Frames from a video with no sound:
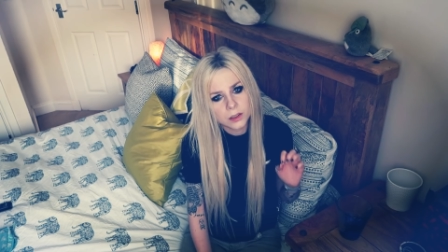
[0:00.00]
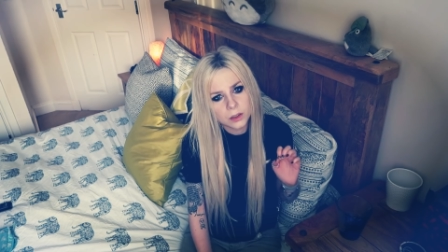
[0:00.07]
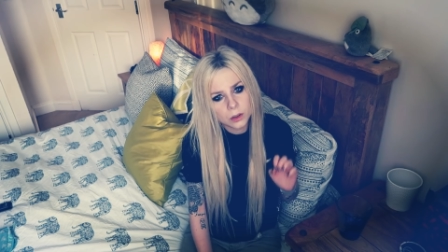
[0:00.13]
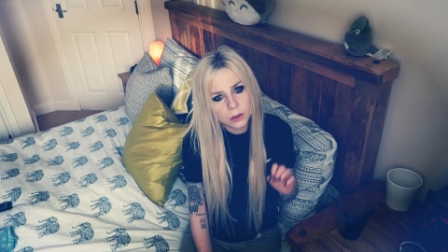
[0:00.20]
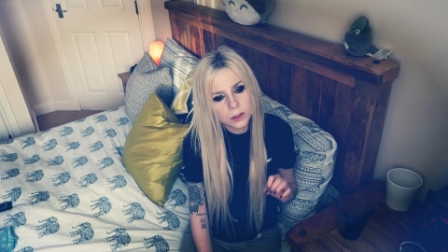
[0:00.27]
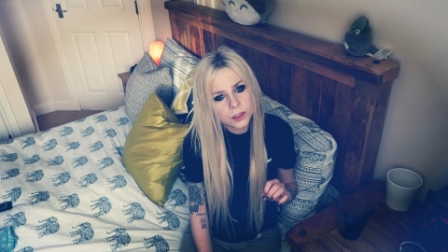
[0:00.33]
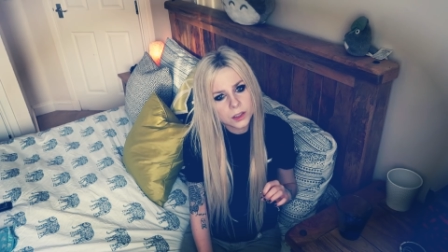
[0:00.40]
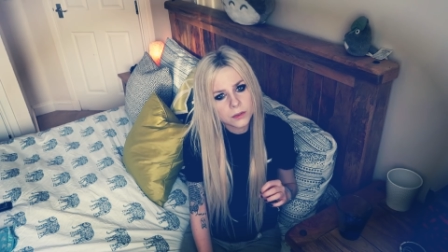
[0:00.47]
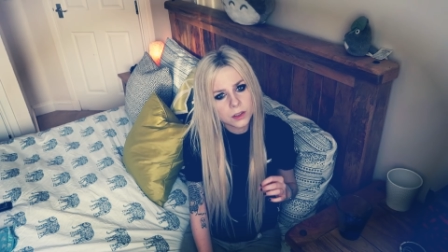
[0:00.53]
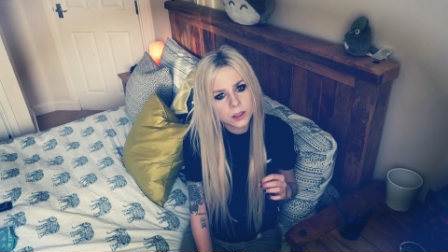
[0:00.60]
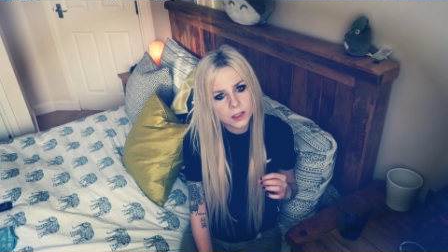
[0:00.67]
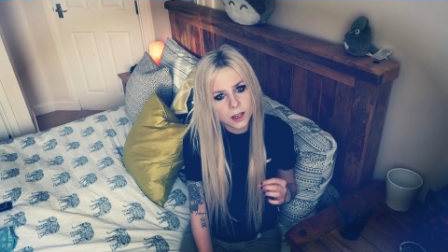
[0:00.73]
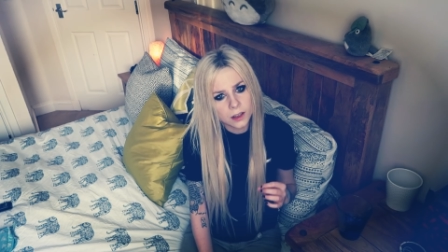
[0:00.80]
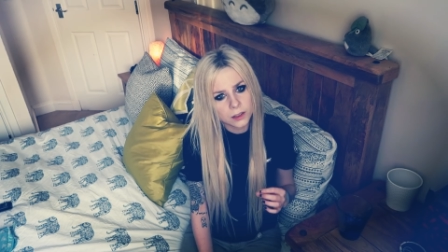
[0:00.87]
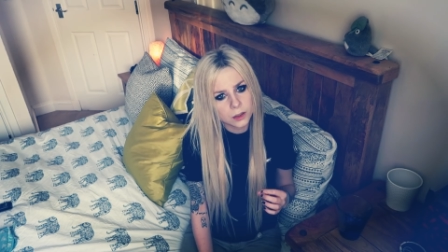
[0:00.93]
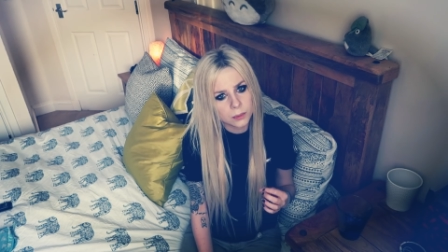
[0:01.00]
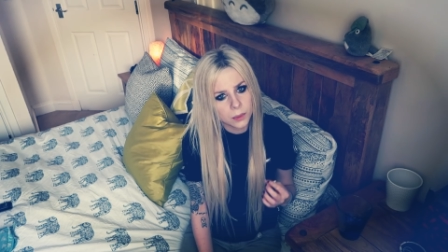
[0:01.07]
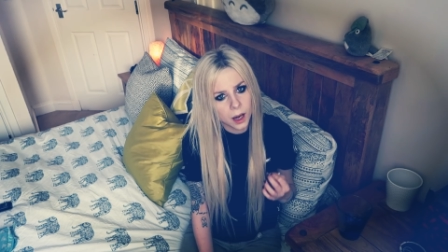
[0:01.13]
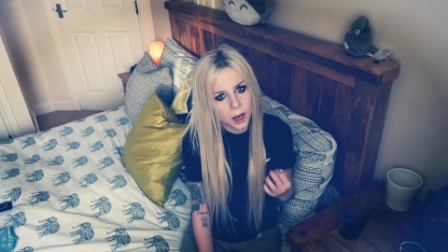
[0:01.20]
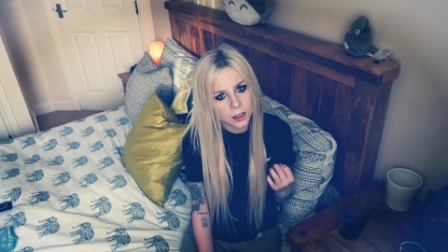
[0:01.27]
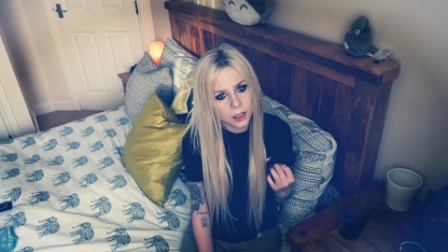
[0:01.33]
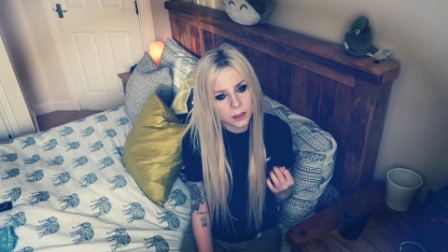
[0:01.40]
stories of the Slender
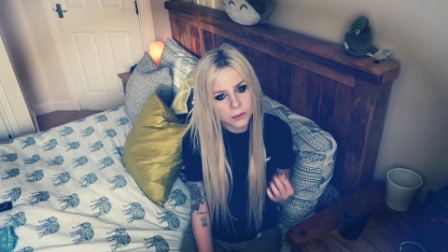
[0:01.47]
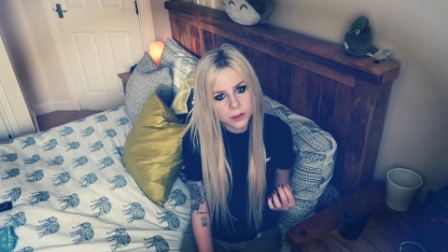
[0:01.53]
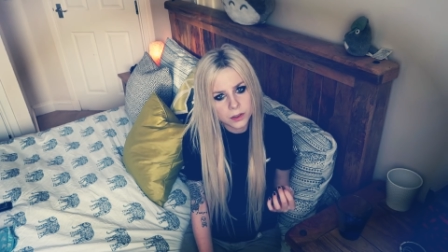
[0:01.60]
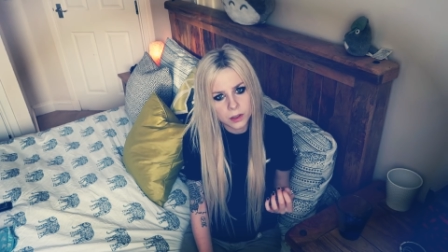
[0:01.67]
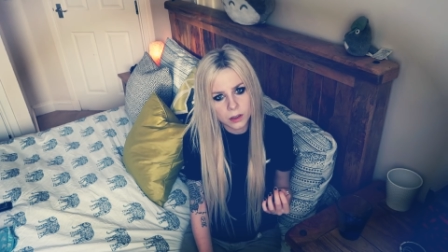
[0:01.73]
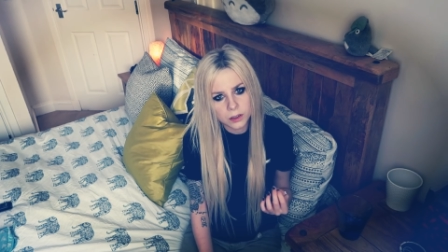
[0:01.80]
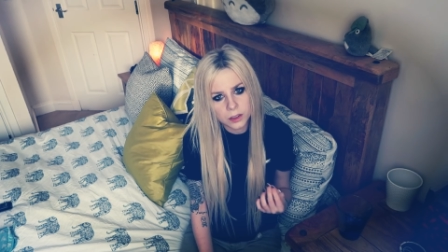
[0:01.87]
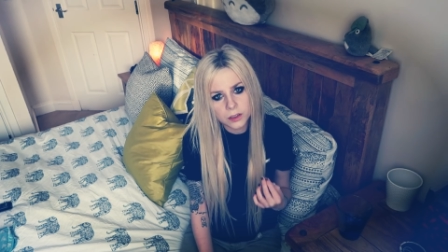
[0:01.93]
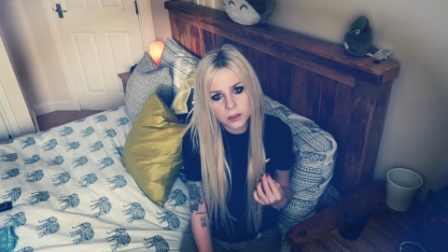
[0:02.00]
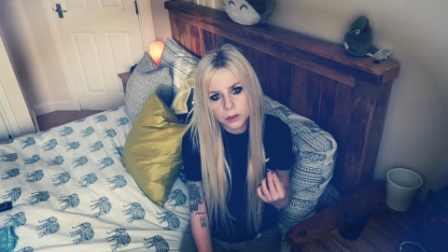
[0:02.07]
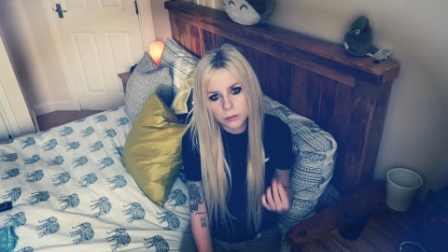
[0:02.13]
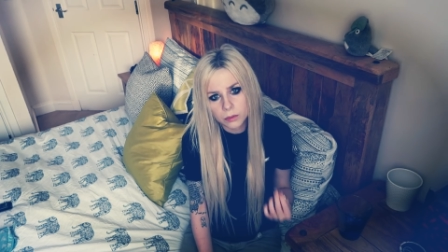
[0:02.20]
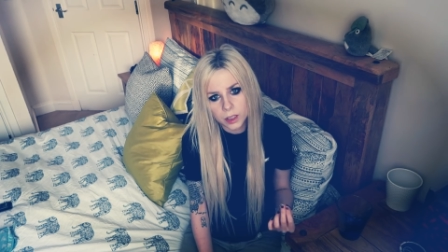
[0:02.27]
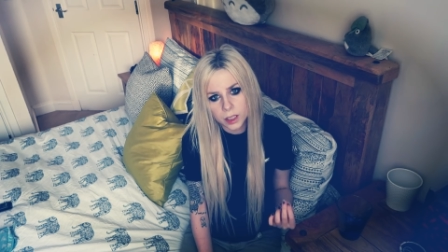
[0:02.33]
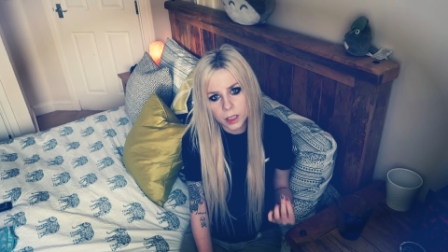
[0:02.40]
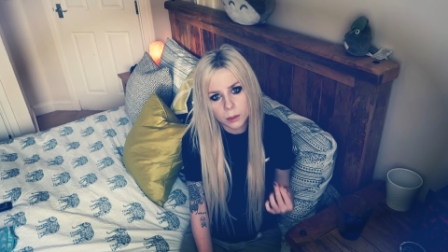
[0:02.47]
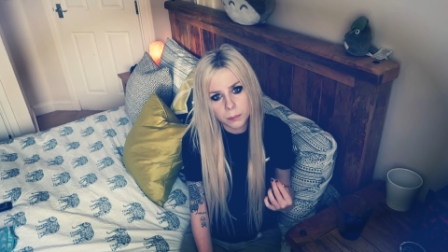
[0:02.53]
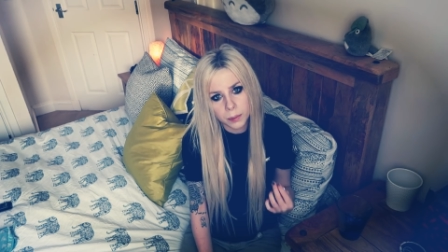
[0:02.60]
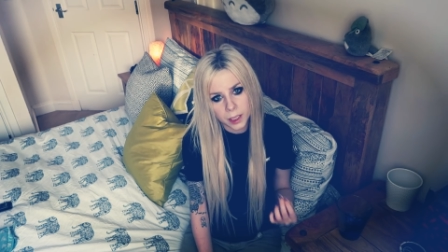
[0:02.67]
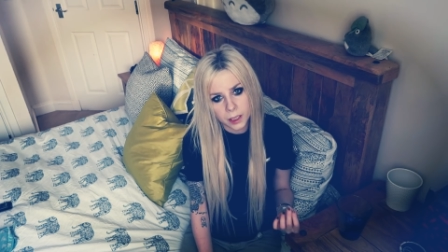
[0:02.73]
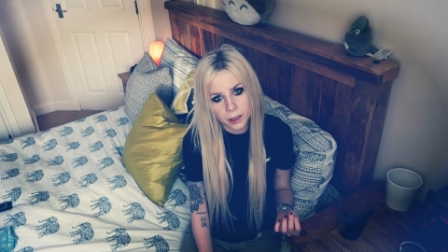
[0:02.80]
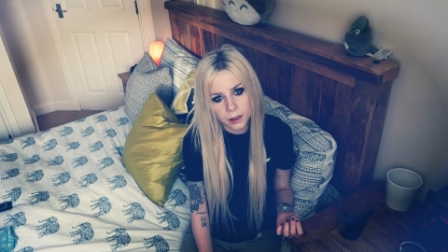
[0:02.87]
Man have started to
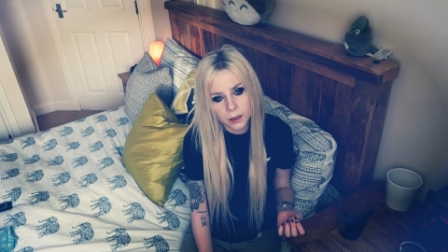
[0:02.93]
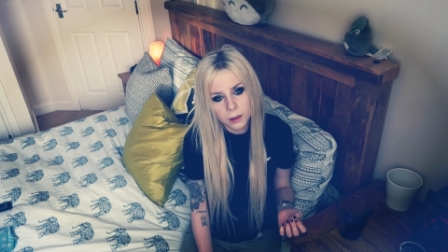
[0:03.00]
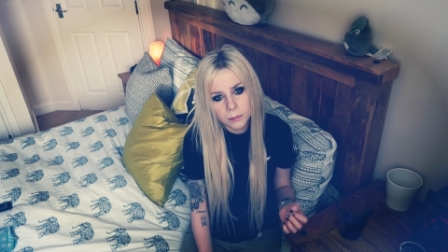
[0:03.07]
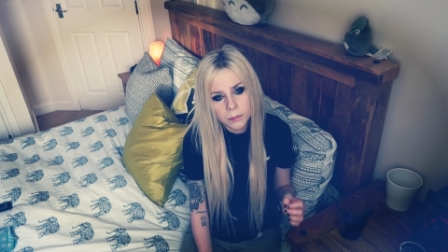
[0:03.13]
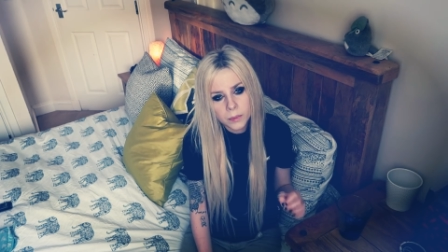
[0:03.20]
reappear.